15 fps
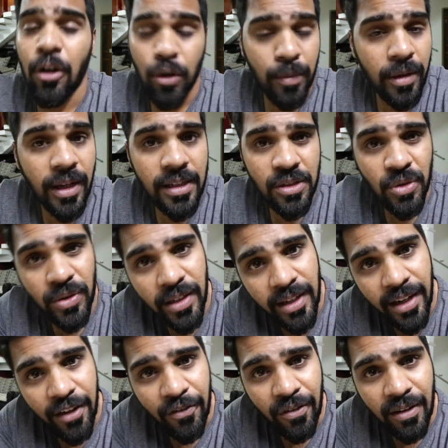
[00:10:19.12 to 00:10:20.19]
hope you guys do the
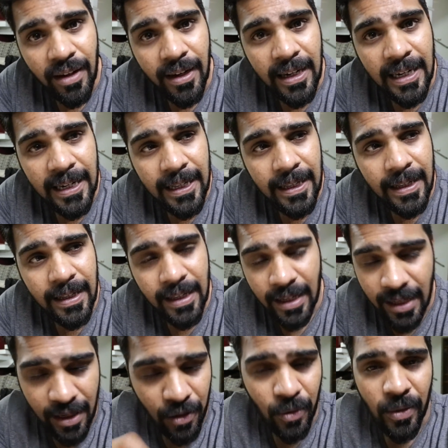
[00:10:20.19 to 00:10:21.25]
needful, and yeah,
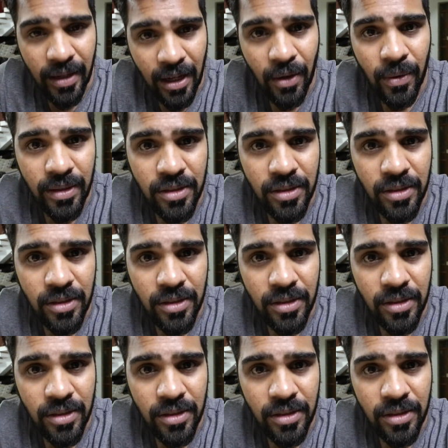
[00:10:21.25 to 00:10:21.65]
I'll go now.